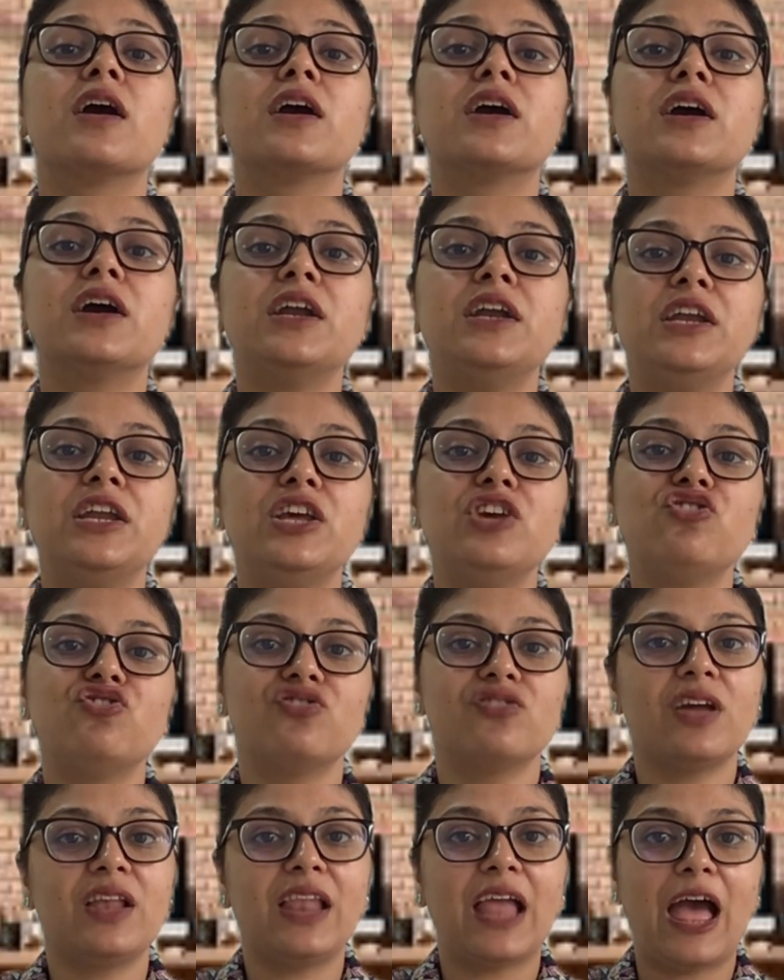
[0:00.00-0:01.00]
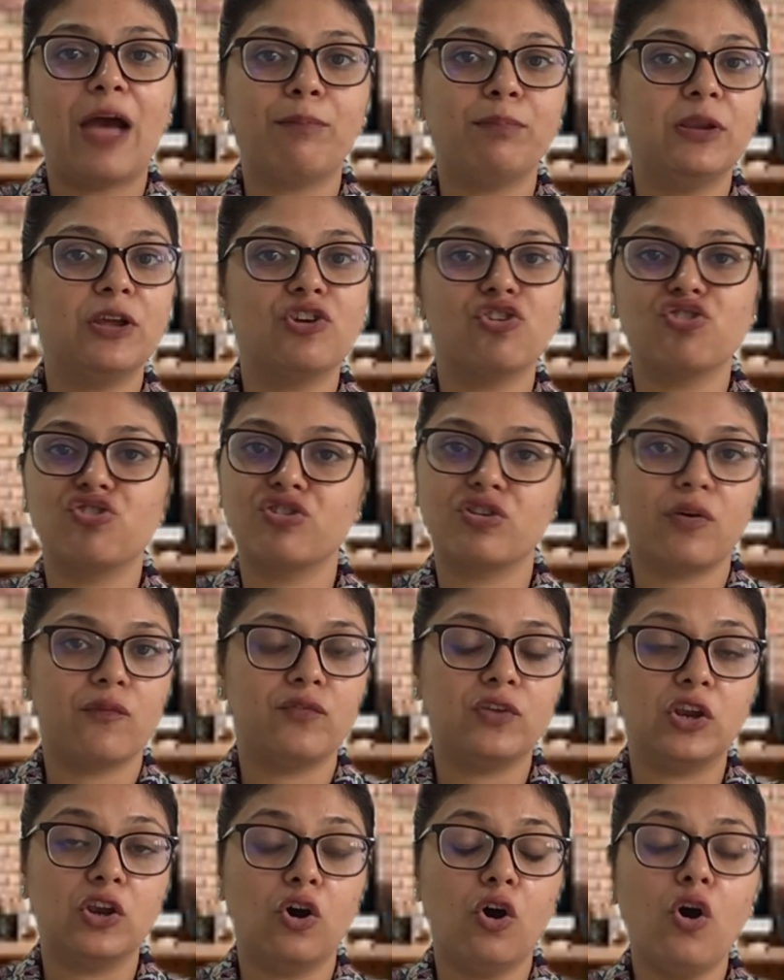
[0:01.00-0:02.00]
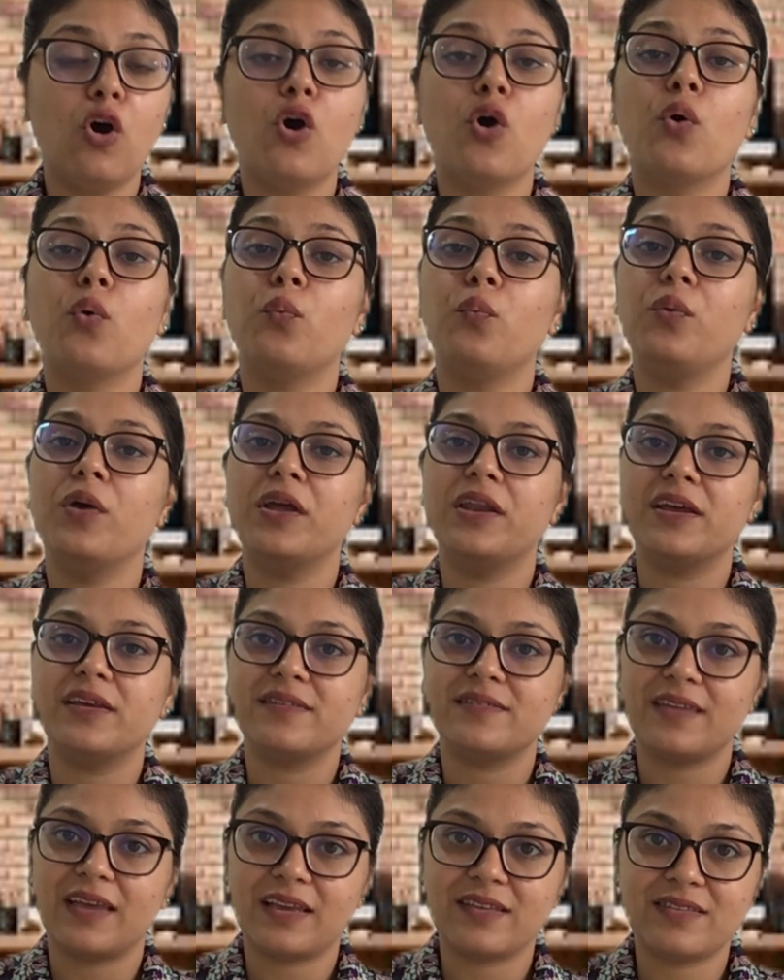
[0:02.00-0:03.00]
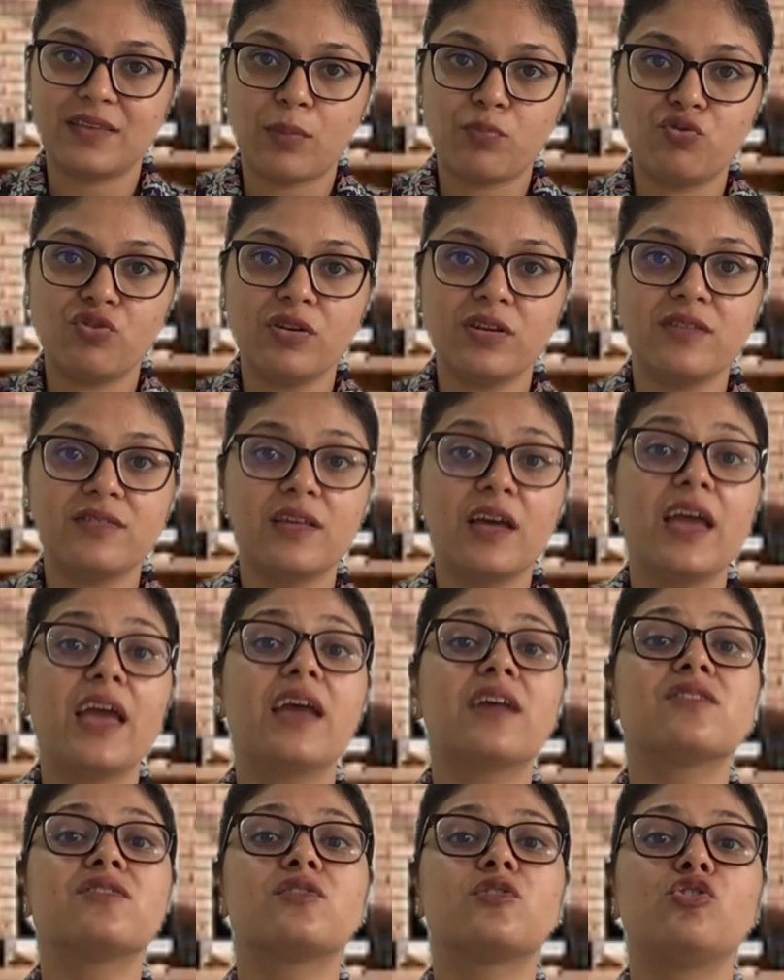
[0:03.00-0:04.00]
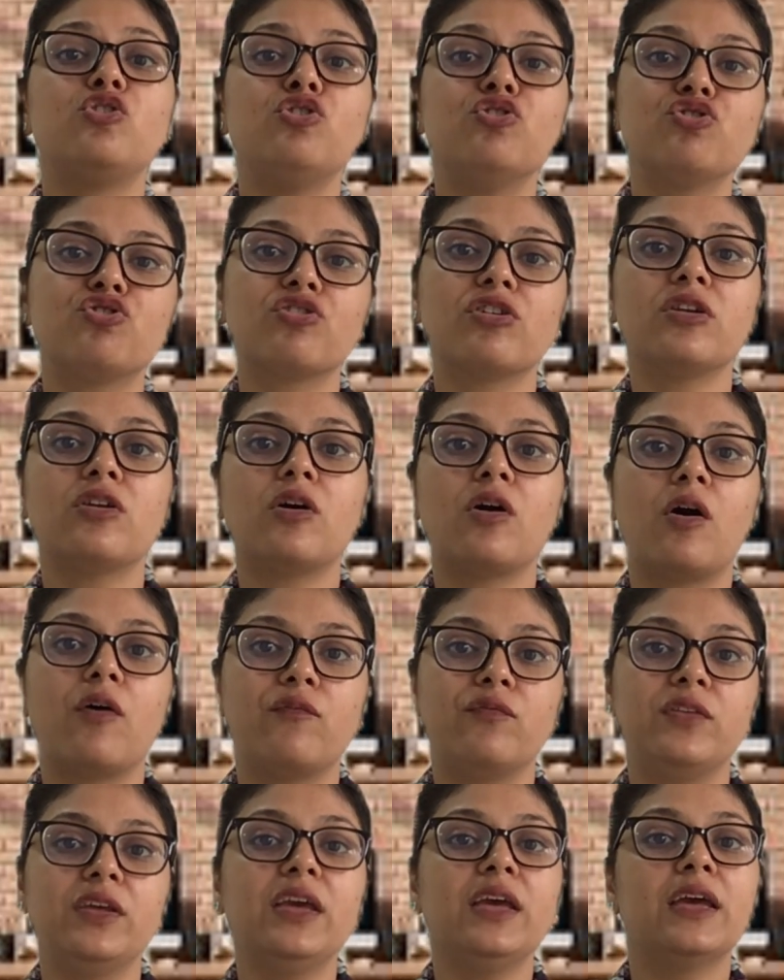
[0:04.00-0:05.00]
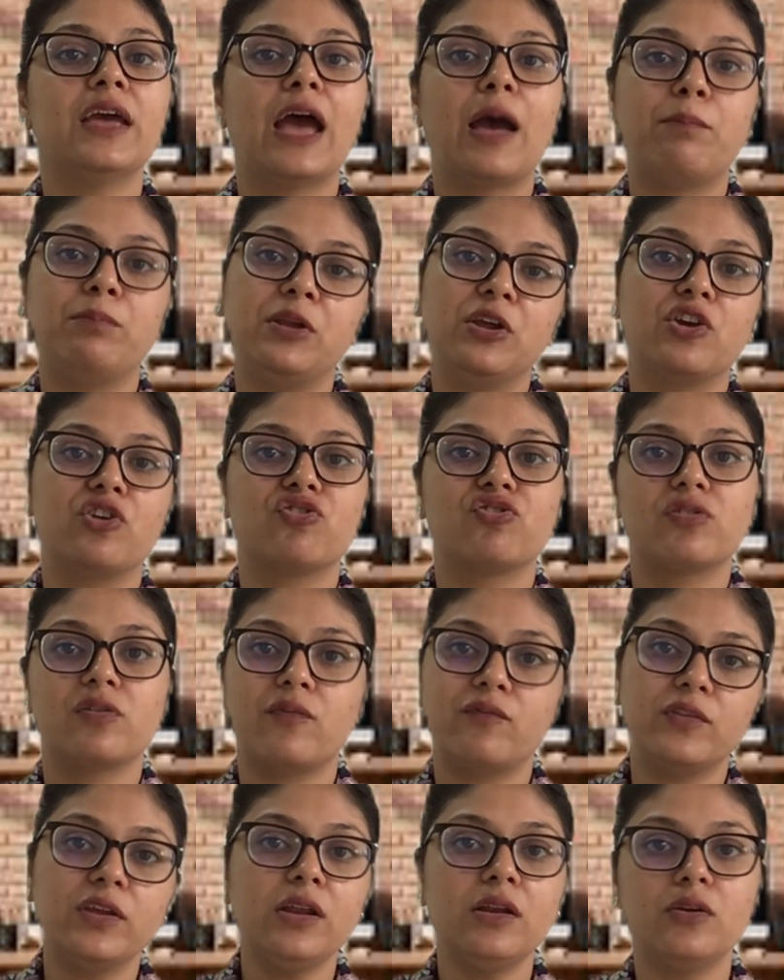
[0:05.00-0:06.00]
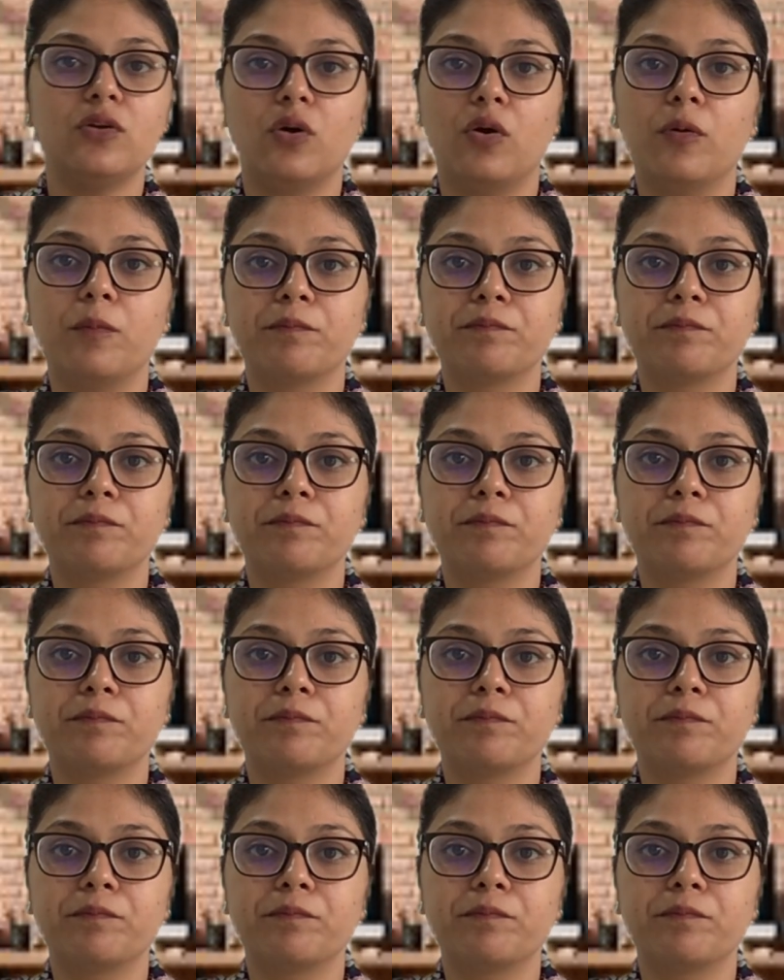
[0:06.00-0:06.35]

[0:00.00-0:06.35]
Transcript: conditional application of the law, whereas exception is the exclusion of the application of the law.